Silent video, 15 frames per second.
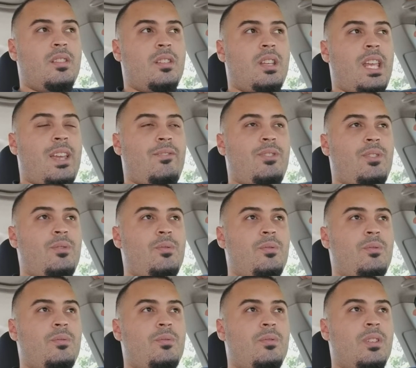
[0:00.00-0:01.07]
if
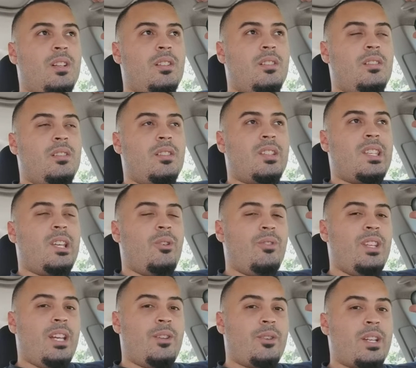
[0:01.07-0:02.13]
you kill
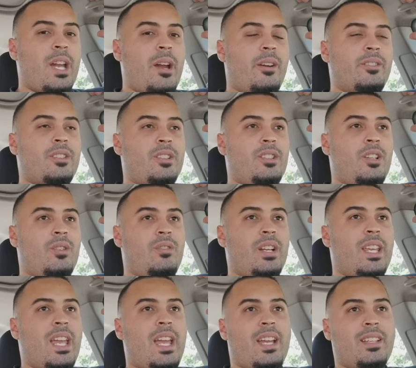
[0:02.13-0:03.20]
the other character, Yoda
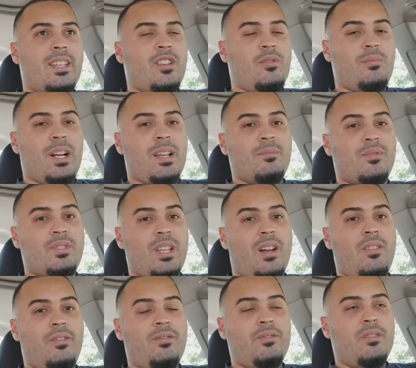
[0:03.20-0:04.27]
can't kill by
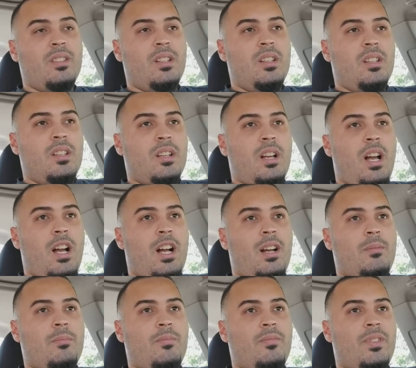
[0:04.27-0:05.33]
himself.
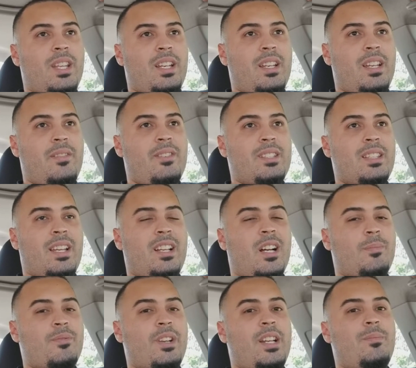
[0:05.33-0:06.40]
And if it's like
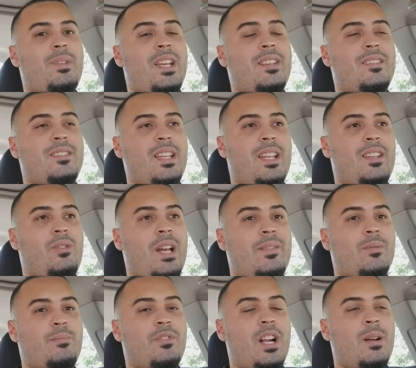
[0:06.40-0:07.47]
upgrade based, then you have
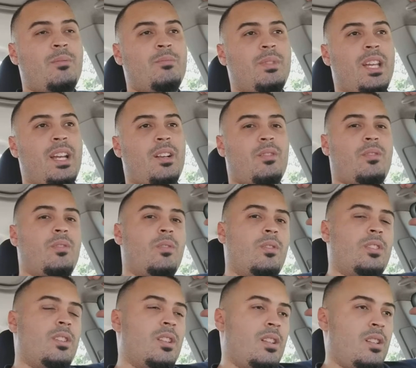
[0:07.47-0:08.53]
a problem there, or
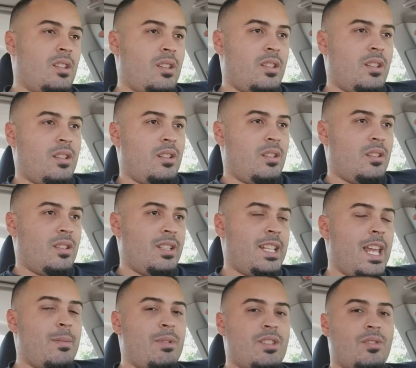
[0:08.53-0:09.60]
the
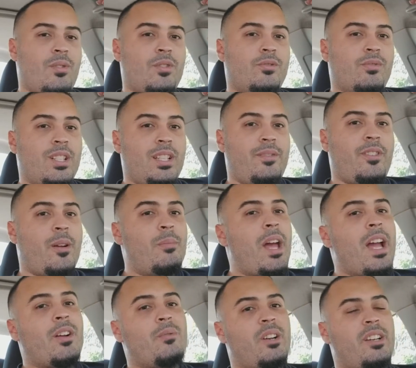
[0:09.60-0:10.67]
damage goes really far
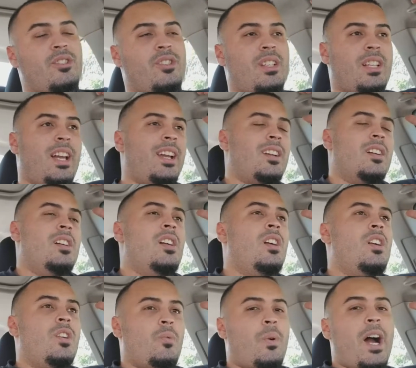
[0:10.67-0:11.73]
back, whereas shit like
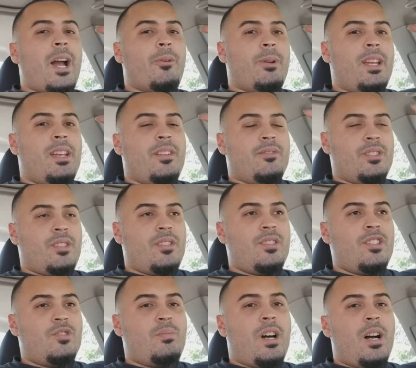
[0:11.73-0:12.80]
Y-Wing,
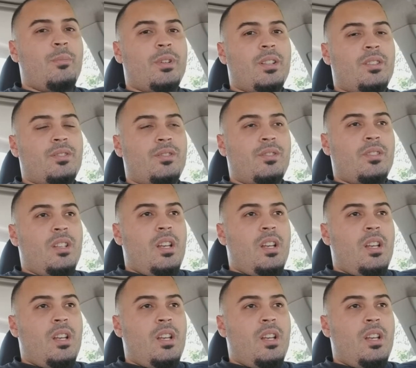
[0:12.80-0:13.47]
resistance bombers